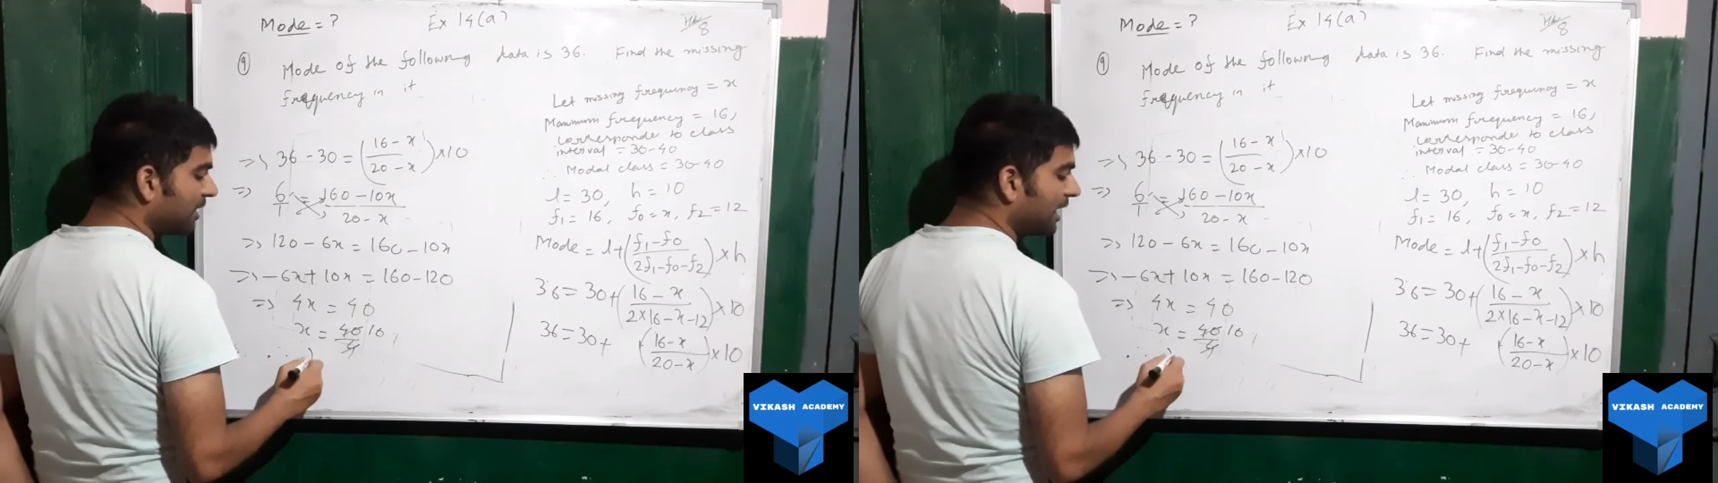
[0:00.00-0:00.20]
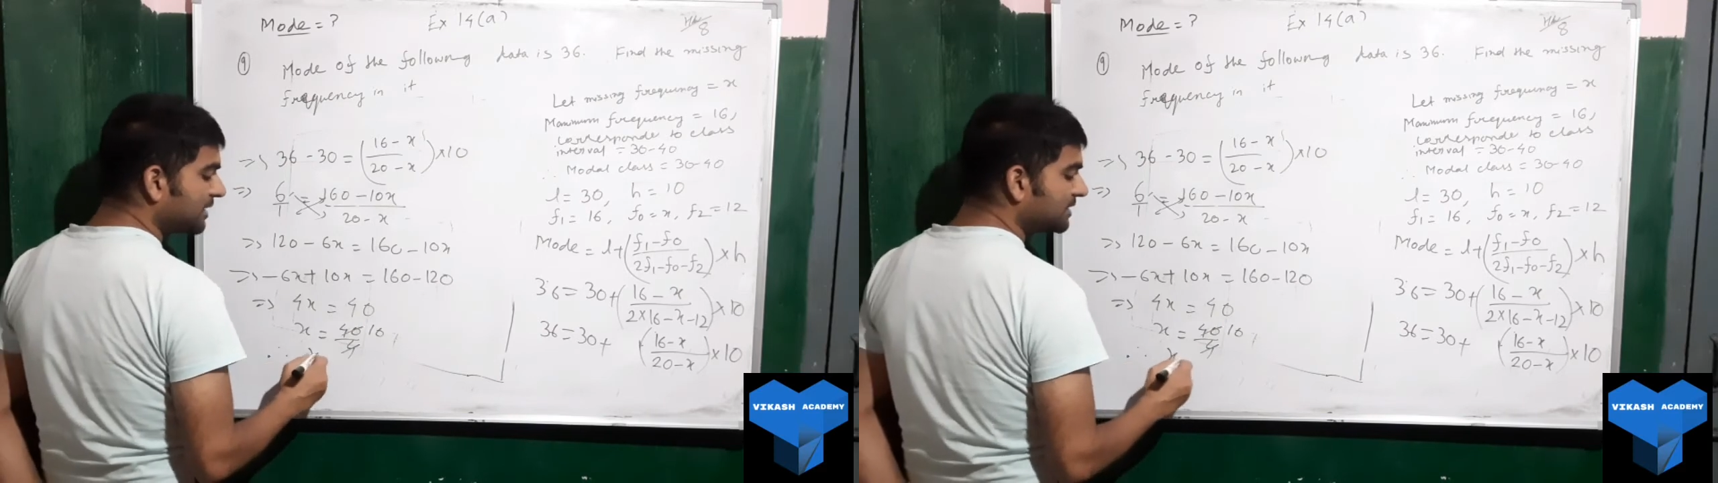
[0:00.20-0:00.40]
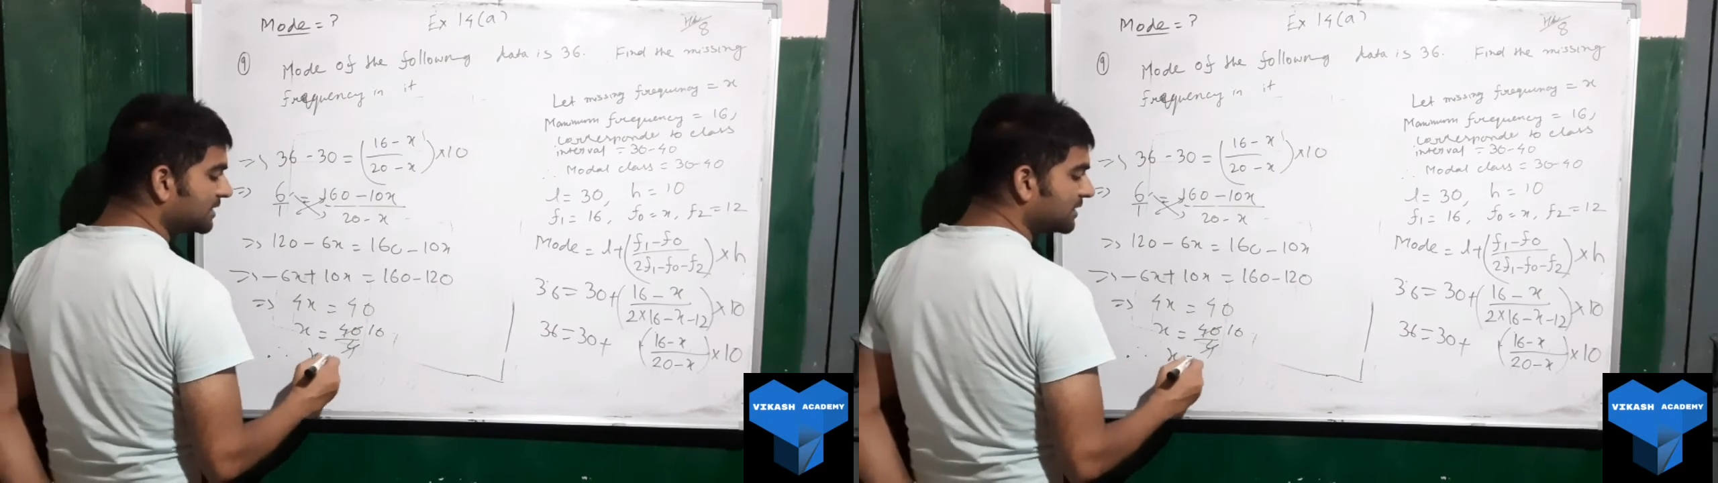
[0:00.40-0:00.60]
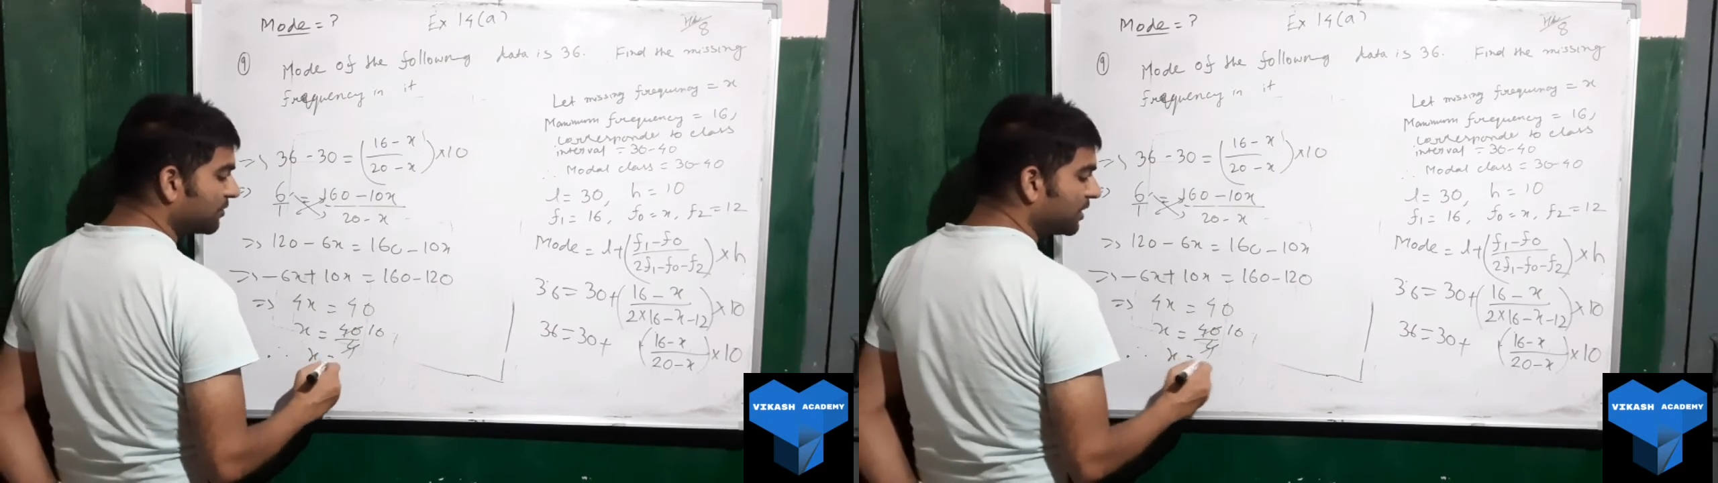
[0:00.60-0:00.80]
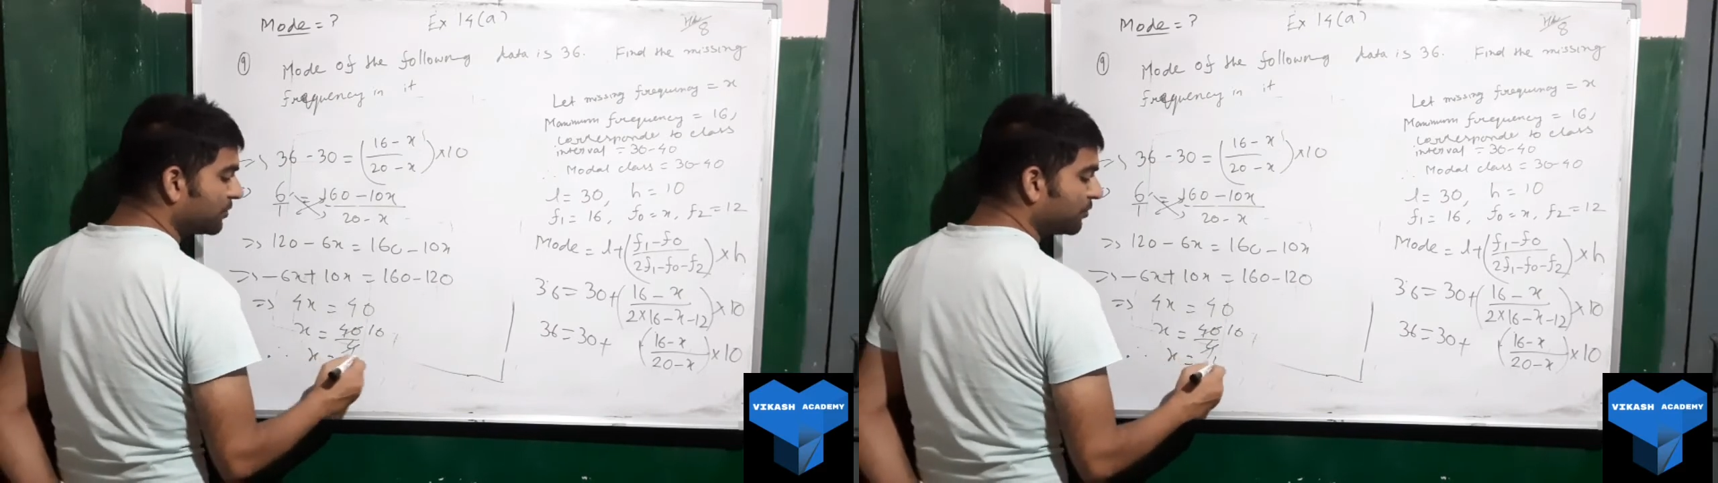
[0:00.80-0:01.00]
X is
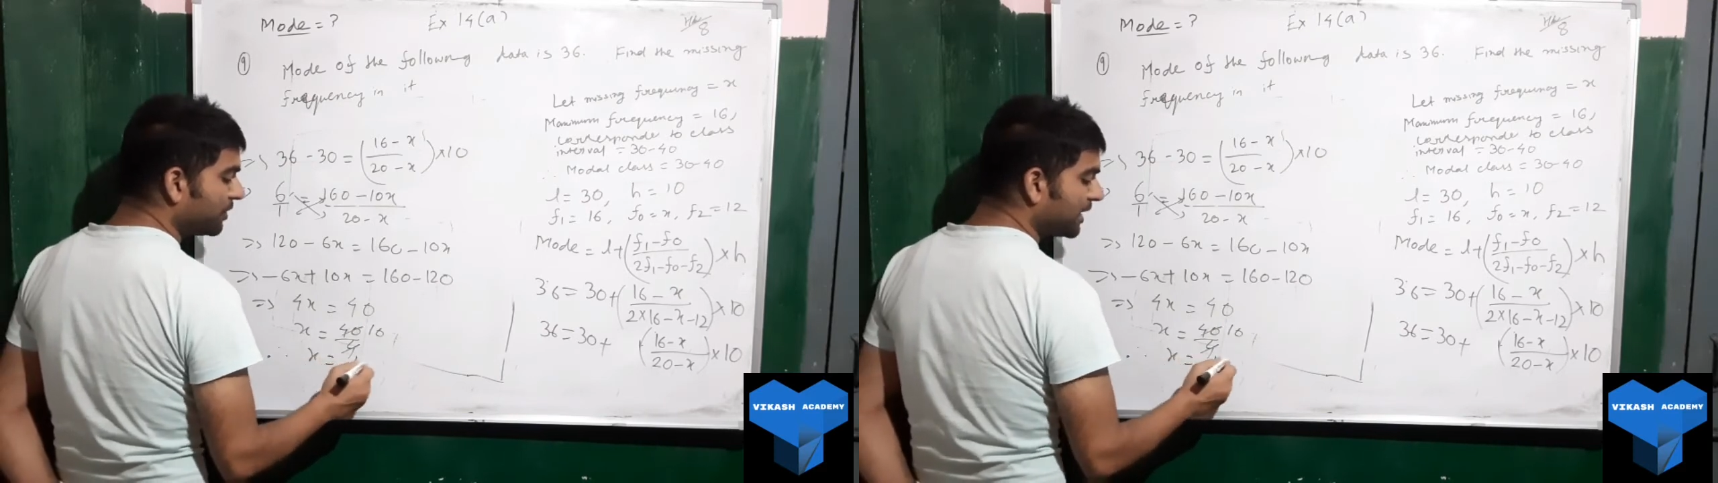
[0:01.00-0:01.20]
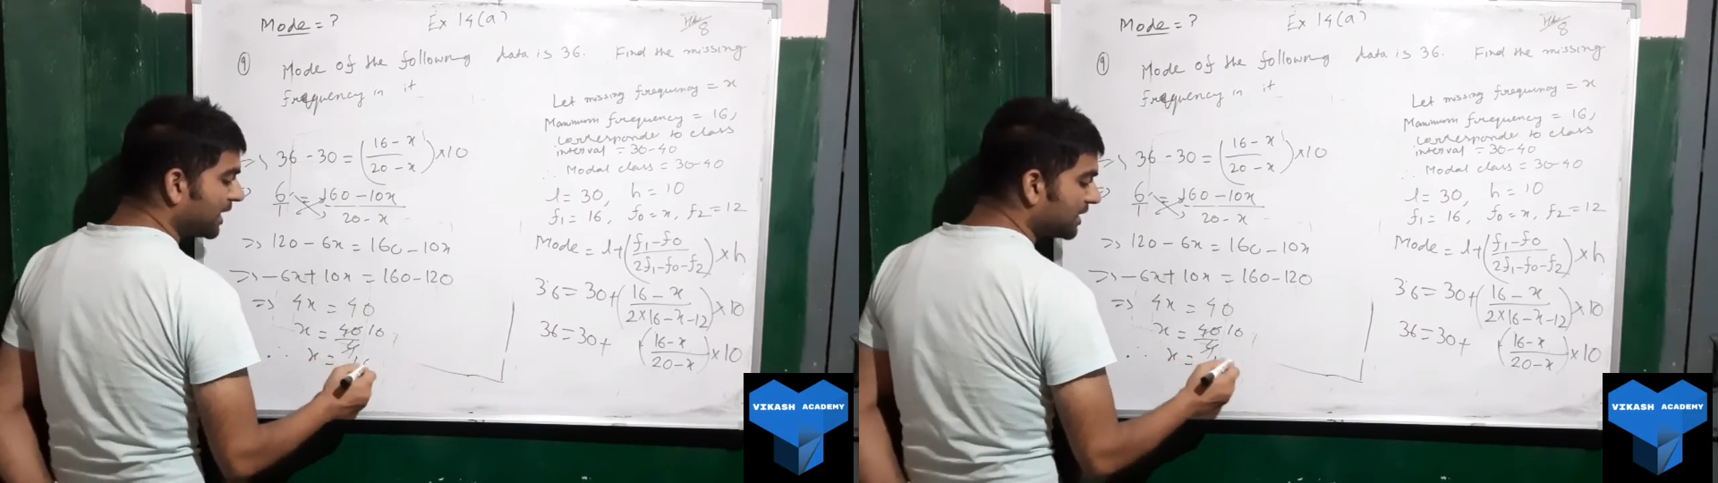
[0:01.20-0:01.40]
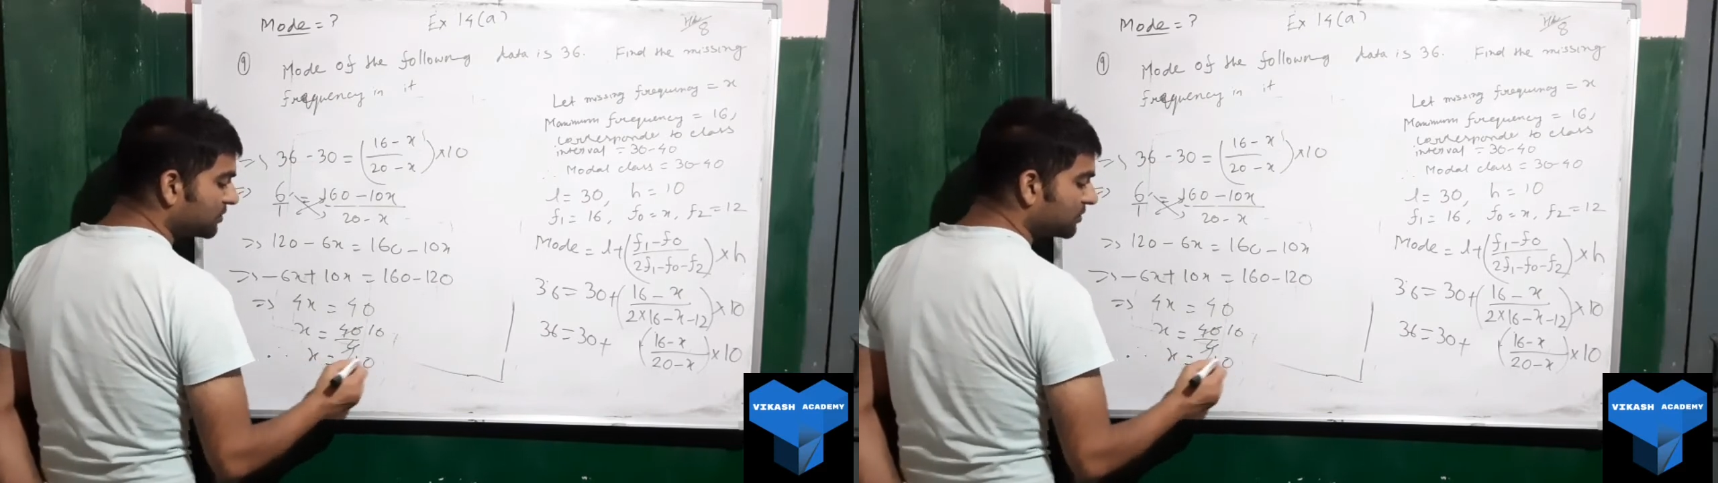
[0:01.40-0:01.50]
equal to 10.